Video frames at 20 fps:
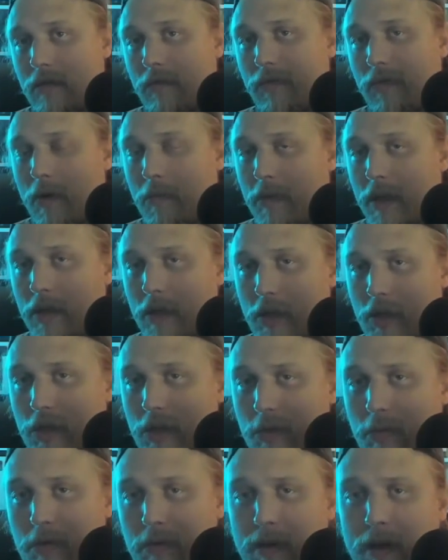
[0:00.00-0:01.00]
from the
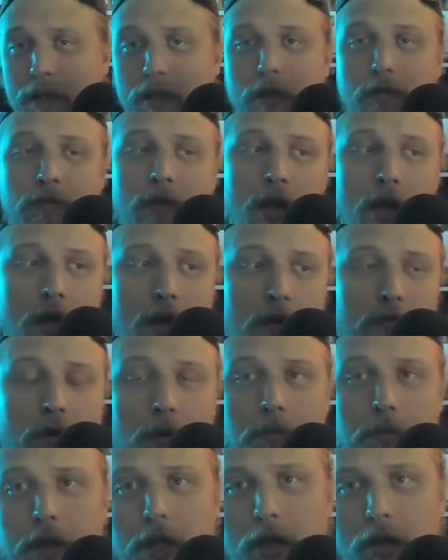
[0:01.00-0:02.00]
indigenous perspective,
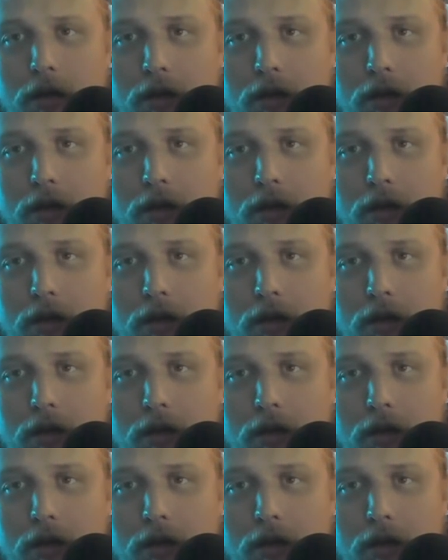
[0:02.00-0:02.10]
from the